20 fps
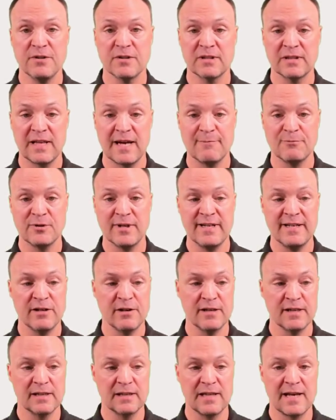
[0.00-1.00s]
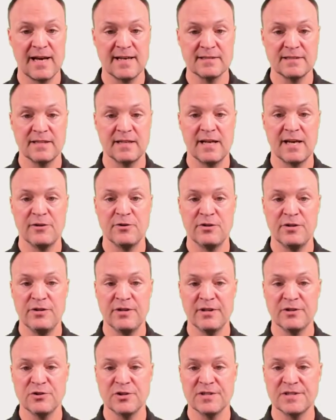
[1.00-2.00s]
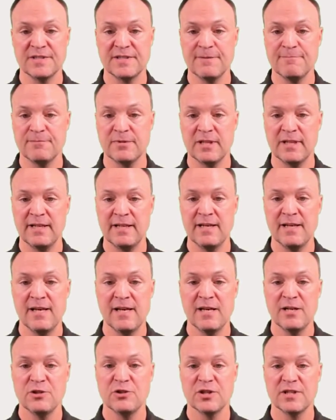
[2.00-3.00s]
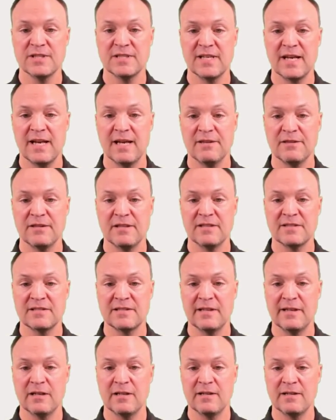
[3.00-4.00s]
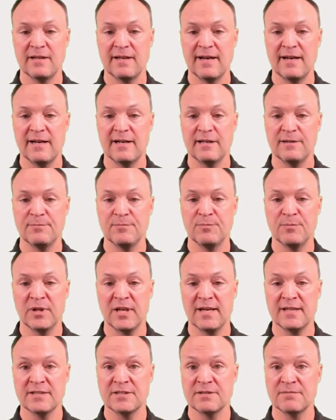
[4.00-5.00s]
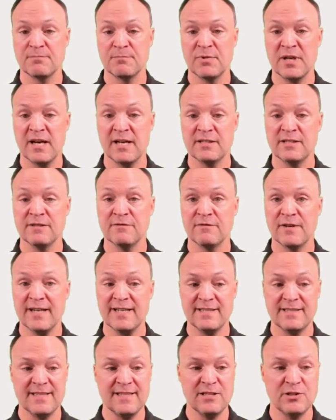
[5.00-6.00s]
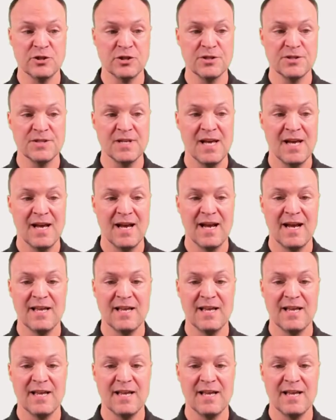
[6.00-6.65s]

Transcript: If you're collaborating on a class together, you can just simply just hit this little uh, plus uh, to invite teachers,